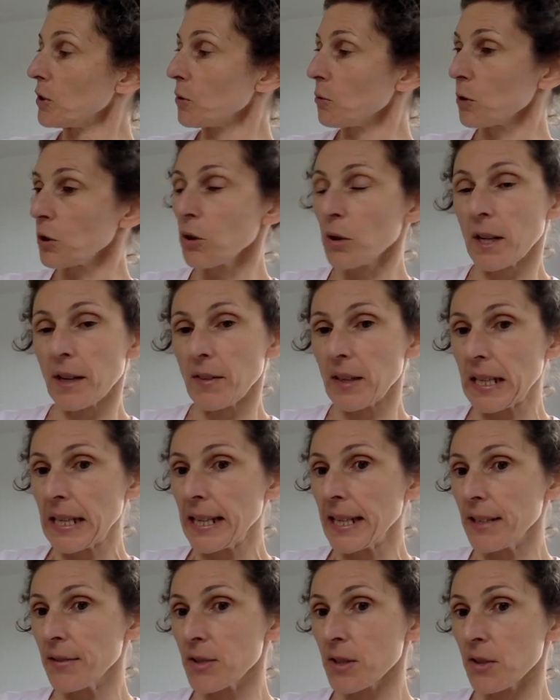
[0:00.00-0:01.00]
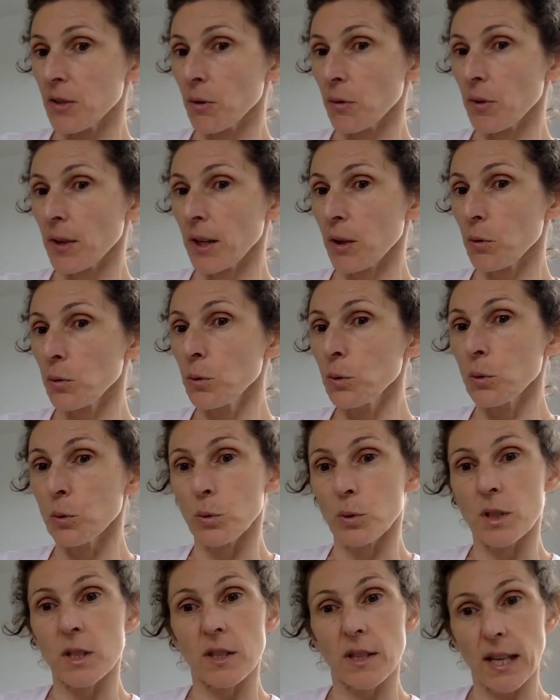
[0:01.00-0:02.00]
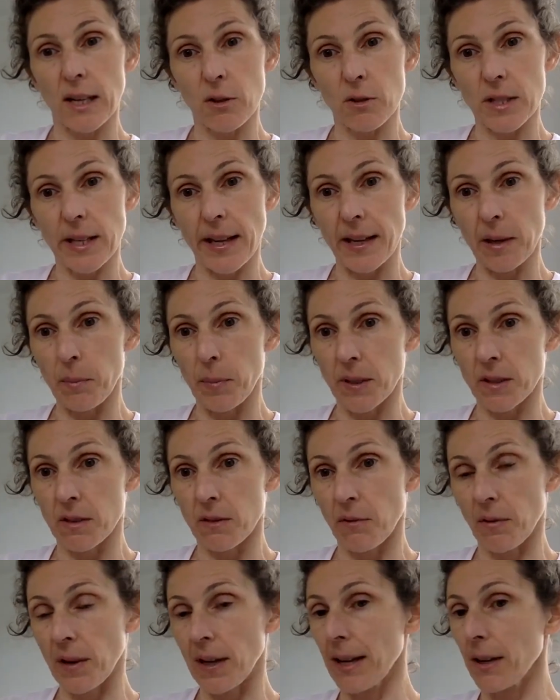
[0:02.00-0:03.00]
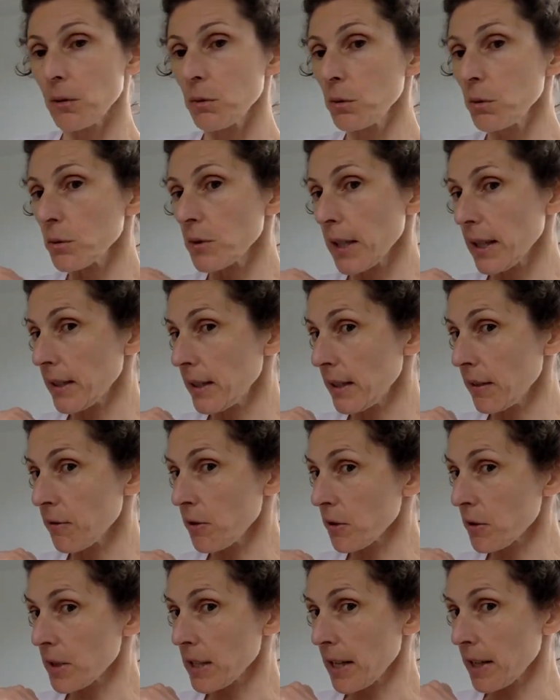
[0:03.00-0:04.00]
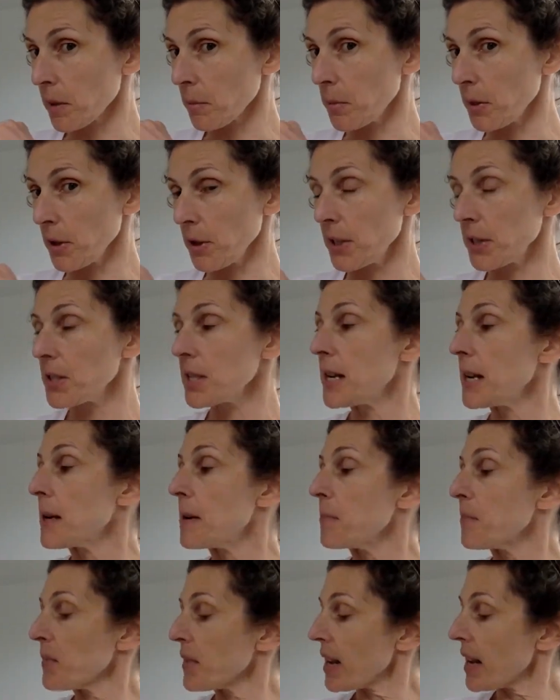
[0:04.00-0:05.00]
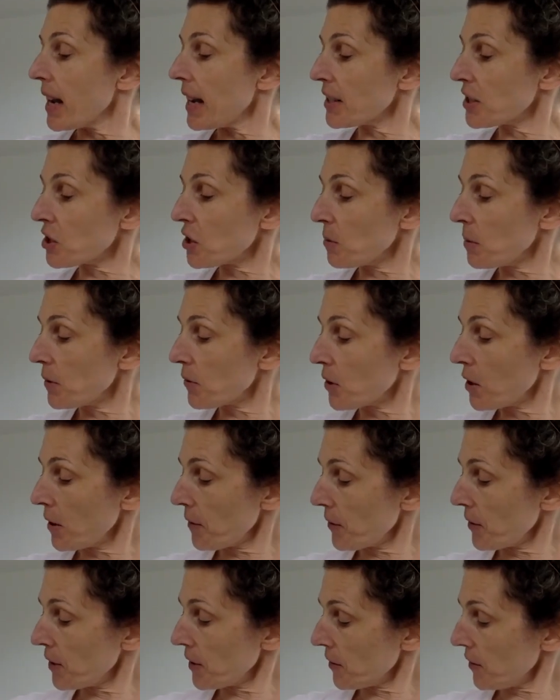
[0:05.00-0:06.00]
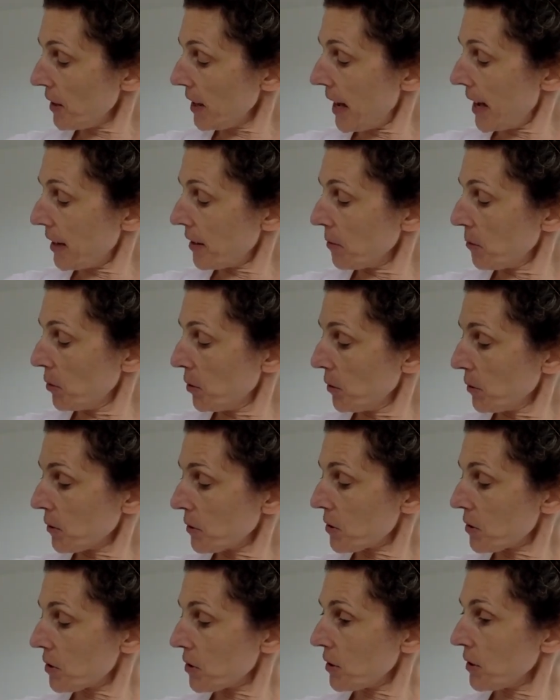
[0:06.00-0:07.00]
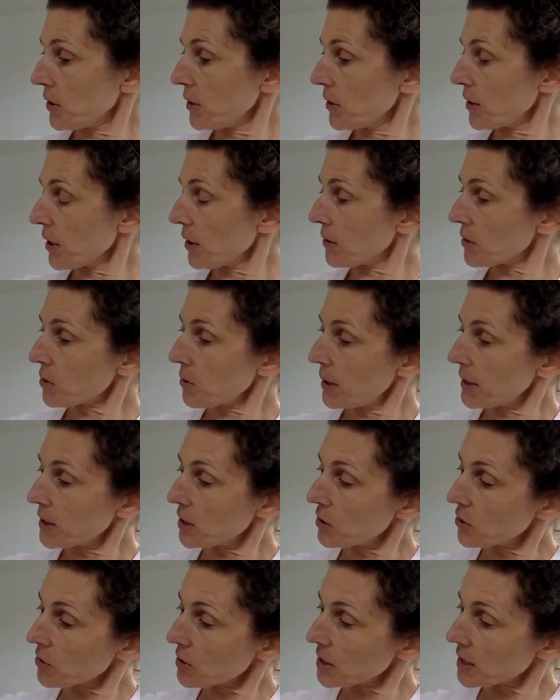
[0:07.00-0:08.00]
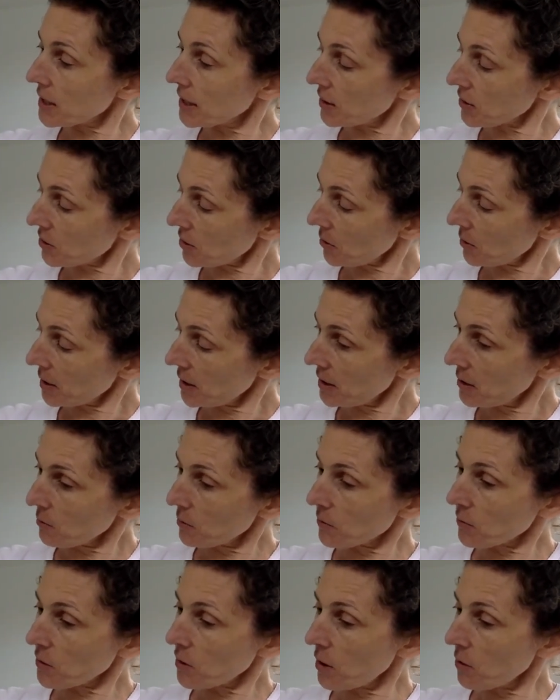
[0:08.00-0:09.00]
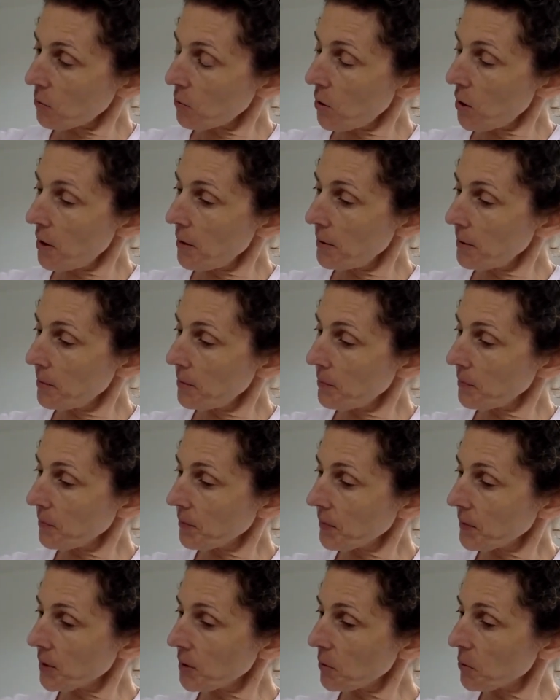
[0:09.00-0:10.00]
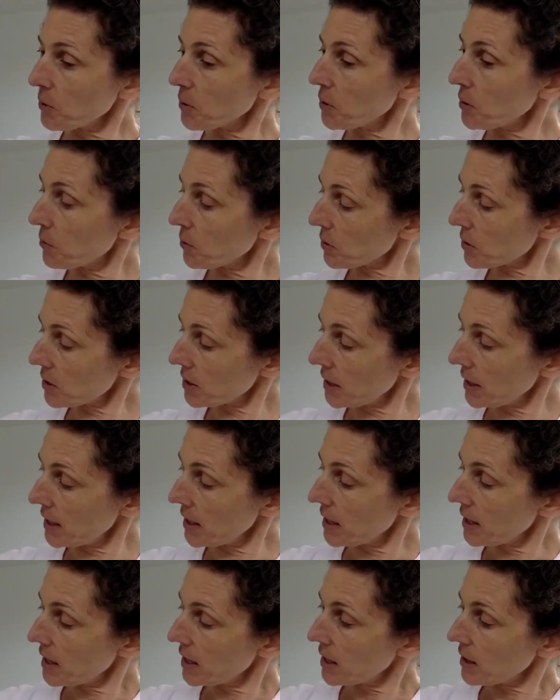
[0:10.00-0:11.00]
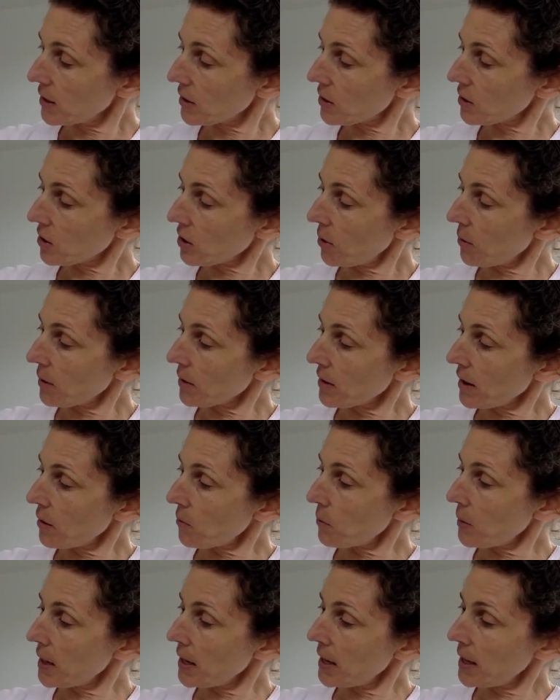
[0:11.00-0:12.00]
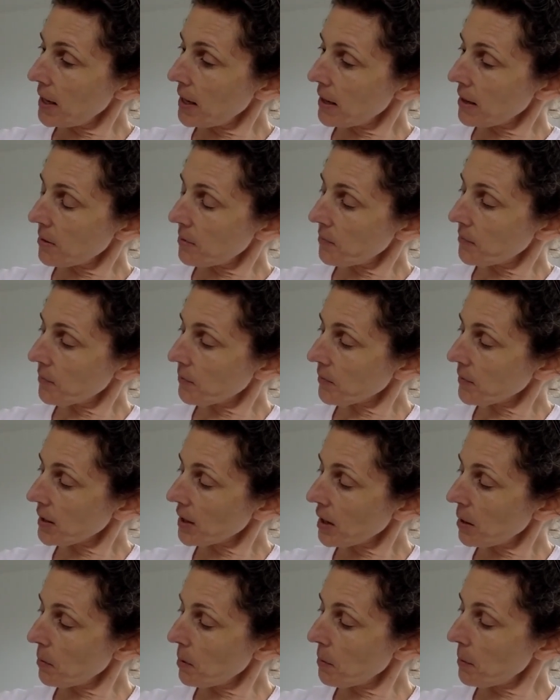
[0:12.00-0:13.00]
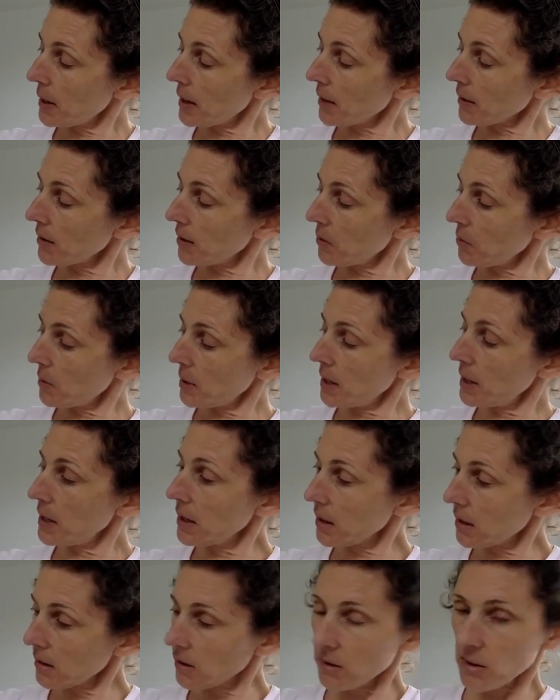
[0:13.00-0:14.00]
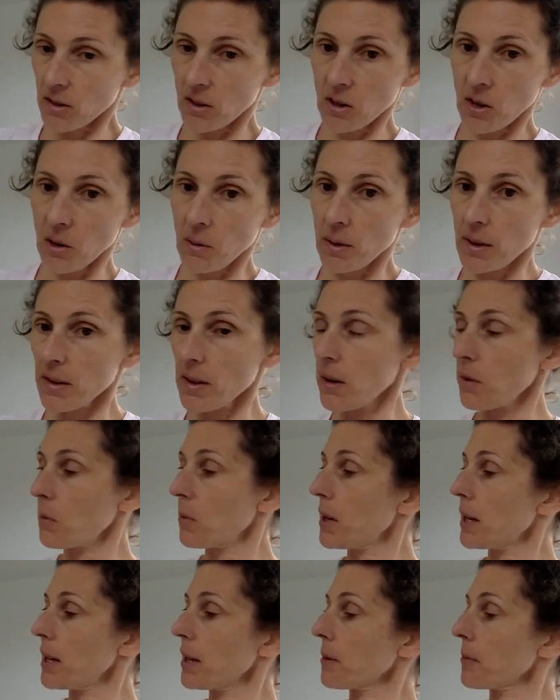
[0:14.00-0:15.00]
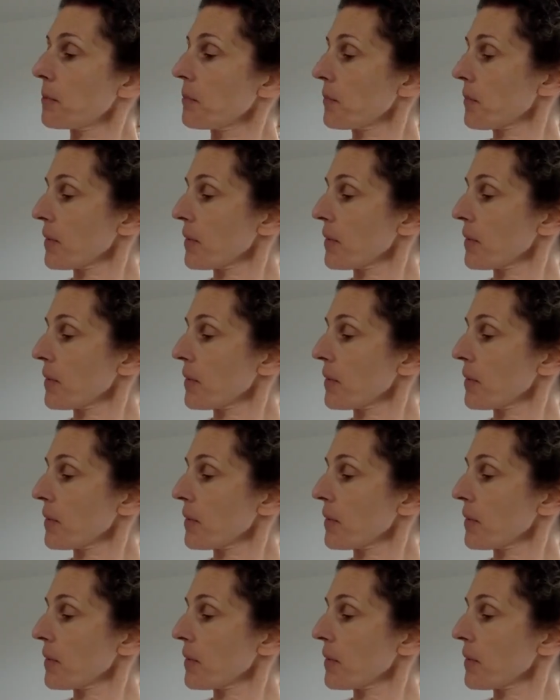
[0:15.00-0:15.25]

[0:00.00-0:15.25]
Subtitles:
look at the leaves and you think, ooh, that looks like a butterfly. Ooh, that leaf looks like a bird. And so we've got the animals, you know, it's quite interesting. So here we've got one, you will see, going that way, coming back that way, going that way.